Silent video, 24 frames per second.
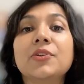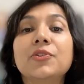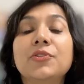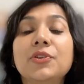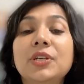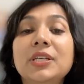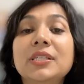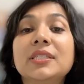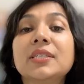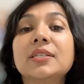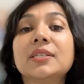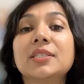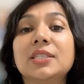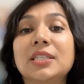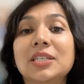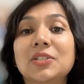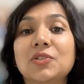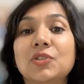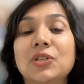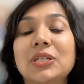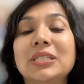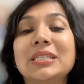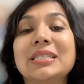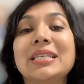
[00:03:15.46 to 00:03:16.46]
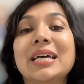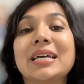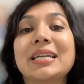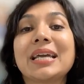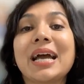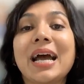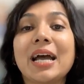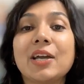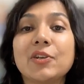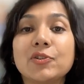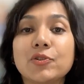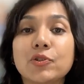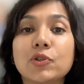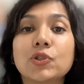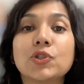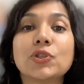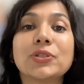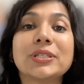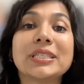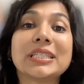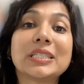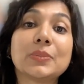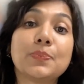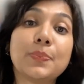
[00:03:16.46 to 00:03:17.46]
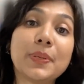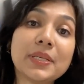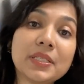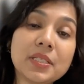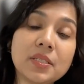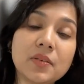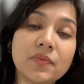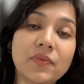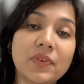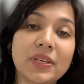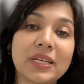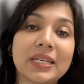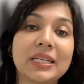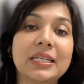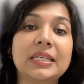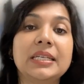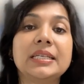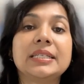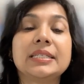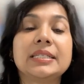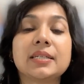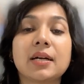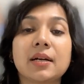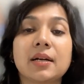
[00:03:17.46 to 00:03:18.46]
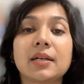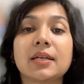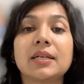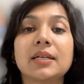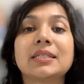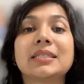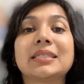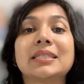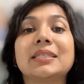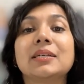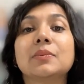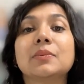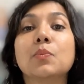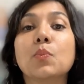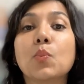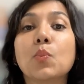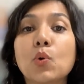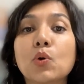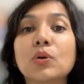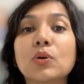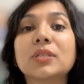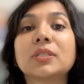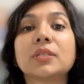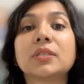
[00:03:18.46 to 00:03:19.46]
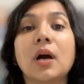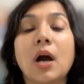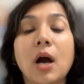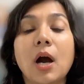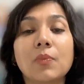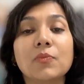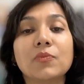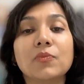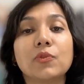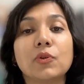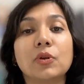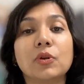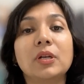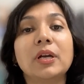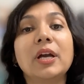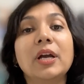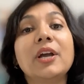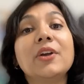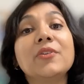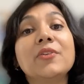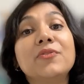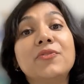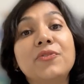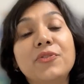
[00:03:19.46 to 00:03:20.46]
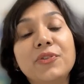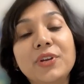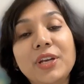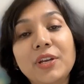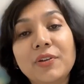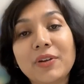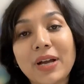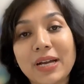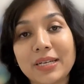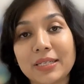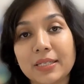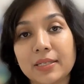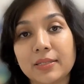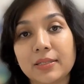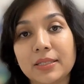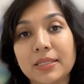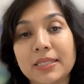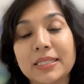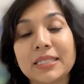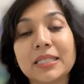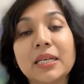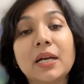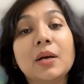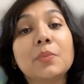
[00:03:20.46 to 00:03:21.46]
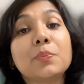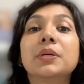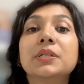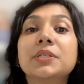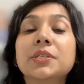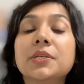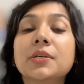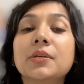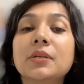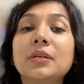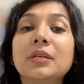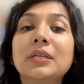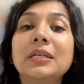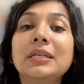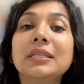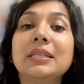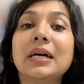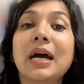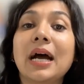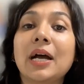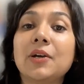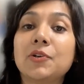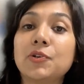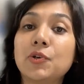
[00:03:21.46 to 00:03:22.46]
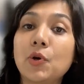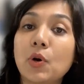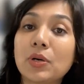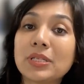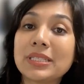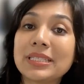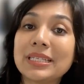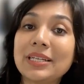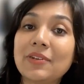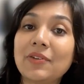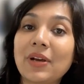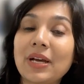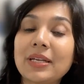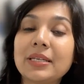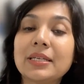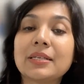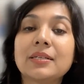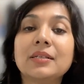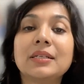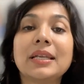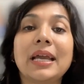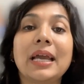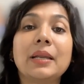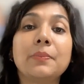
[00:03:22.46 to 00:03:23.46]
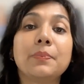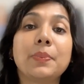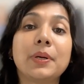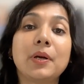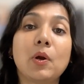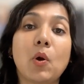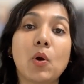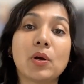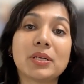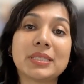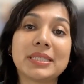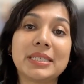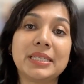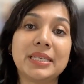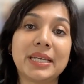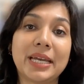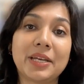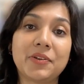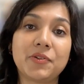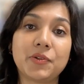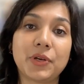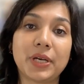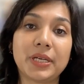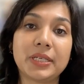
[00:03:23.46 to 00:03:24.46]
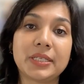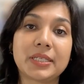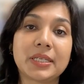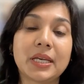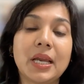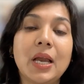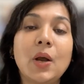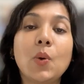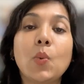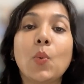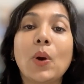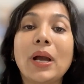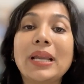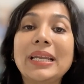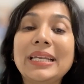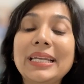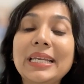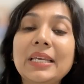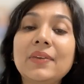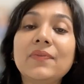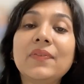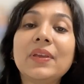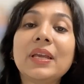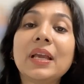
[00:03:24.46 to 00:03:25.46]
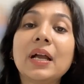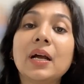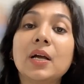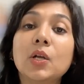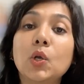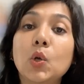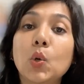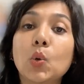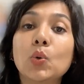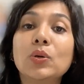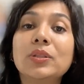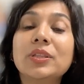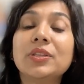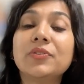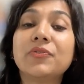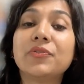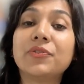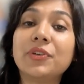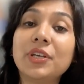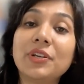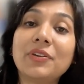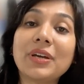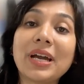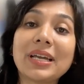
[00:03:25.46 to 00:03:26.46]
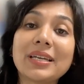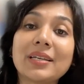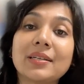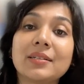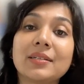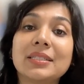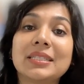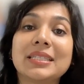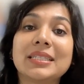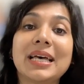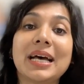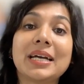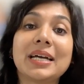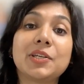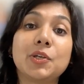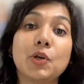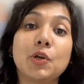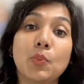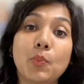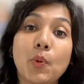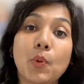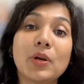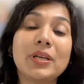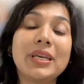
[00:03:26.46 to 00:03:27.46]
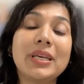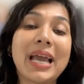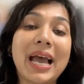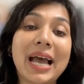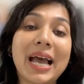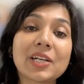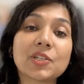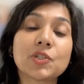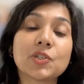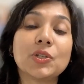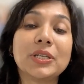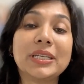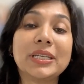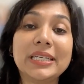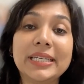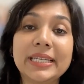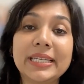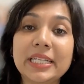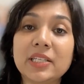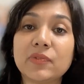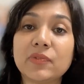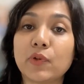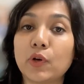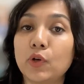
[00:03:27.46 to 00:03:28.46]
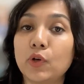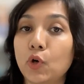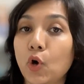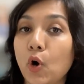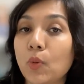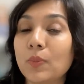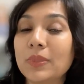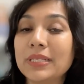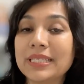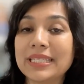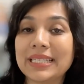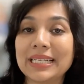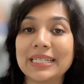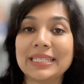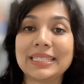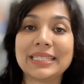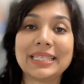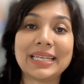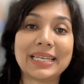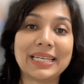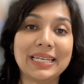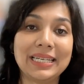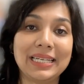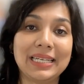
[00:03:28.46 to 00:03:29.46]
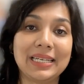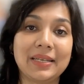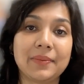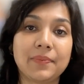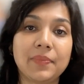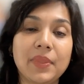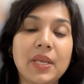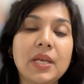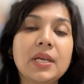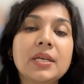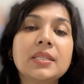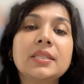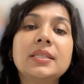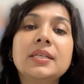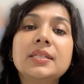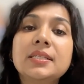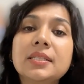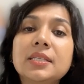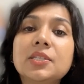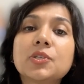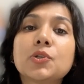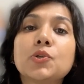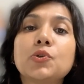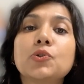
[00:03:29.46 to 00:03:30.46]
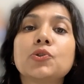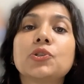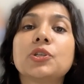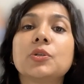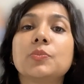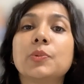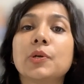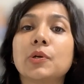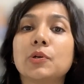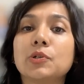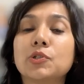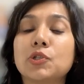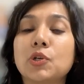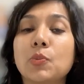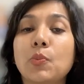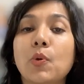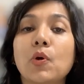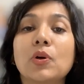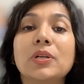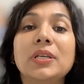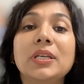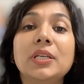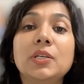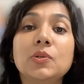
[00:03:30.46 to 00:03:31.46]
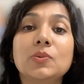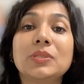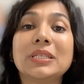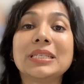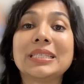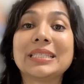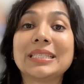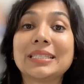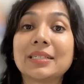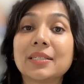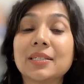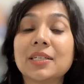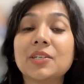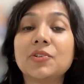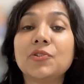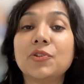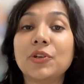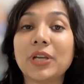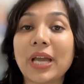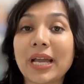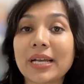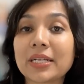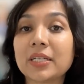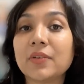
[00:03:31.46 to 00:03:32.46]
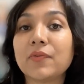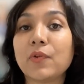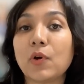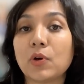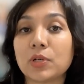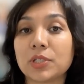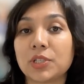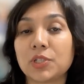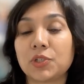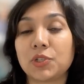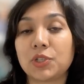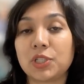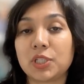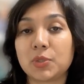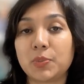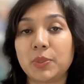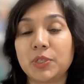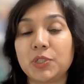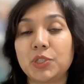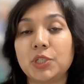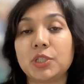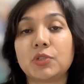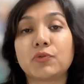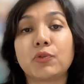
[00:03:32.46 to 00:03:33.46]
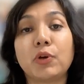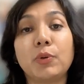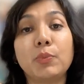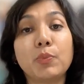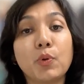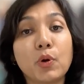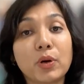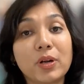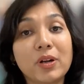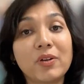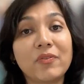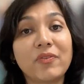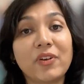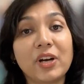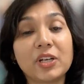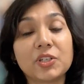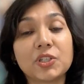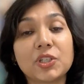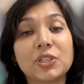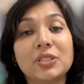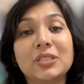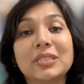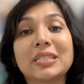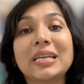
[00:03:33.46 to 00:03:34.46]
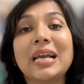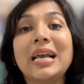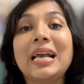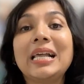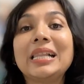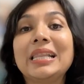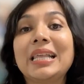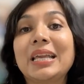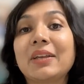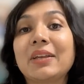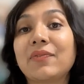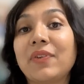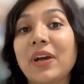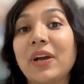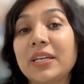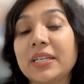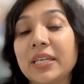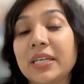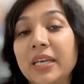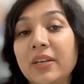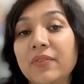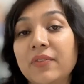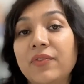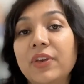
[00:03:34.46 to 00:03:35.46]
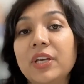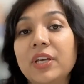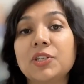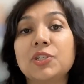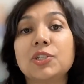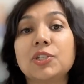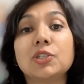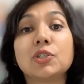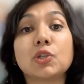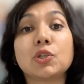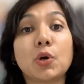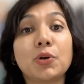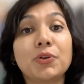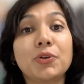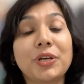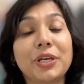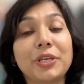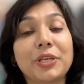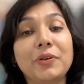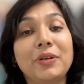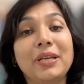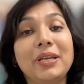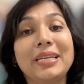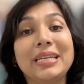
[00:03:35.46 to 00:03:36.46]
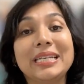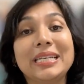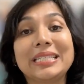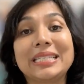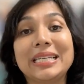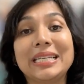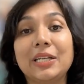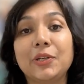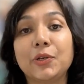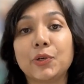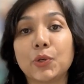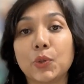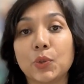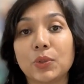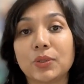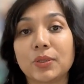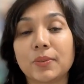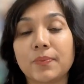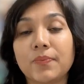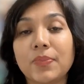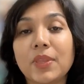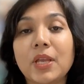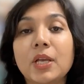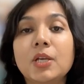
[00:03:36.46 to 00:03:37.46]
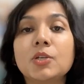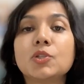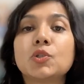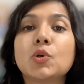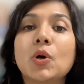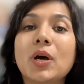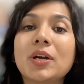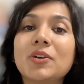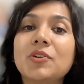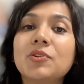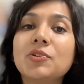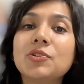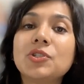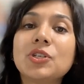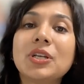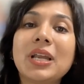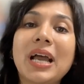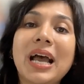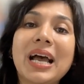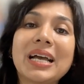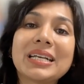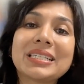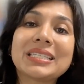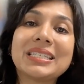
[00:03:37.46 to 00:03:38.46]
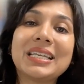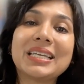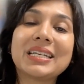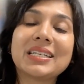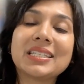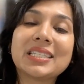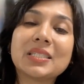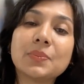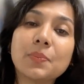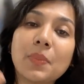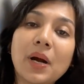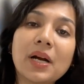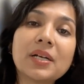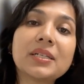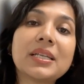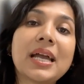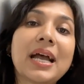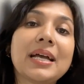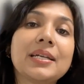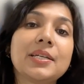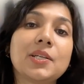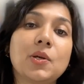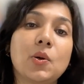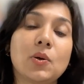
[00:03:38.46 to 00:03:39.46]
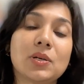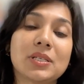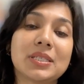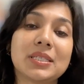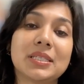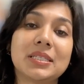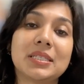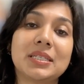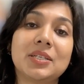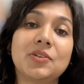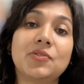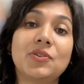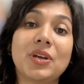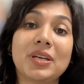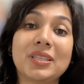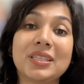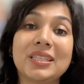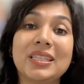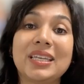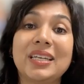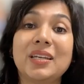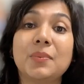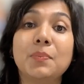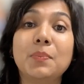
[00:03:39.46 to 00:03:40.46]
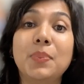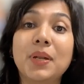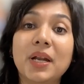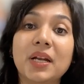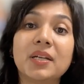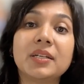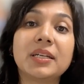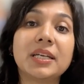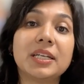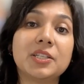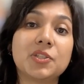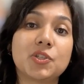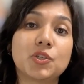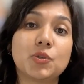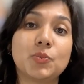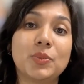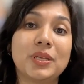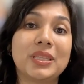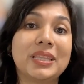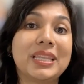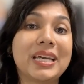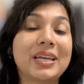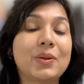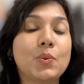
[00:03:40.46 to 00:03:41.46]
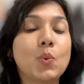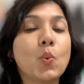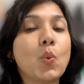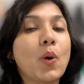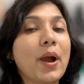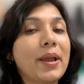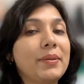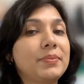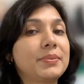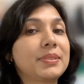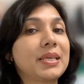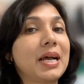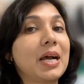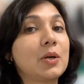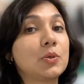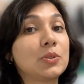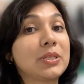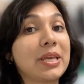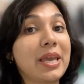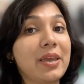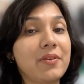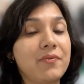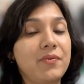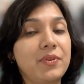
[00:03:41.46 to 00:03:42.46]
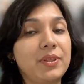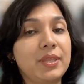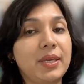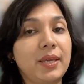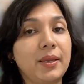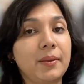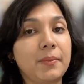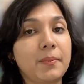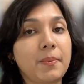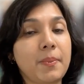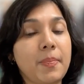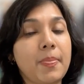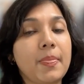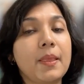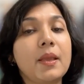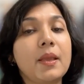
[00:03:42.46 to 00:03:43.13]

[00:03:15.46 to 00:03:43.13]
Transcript: Research suggests that hydrogen specifically targets the most harmful free radicals, particularly the hydroxyl radical and peroxynitrite while leaving alone the free radicals that your body actually needs for normal cell signaling. This is crucial because your body uses certain reactive oxygen species for important functions like fighting infections or regulating cell growth. So hydrogen acts like a smart antioxidant rather than a blunt instrument that wipes out everything.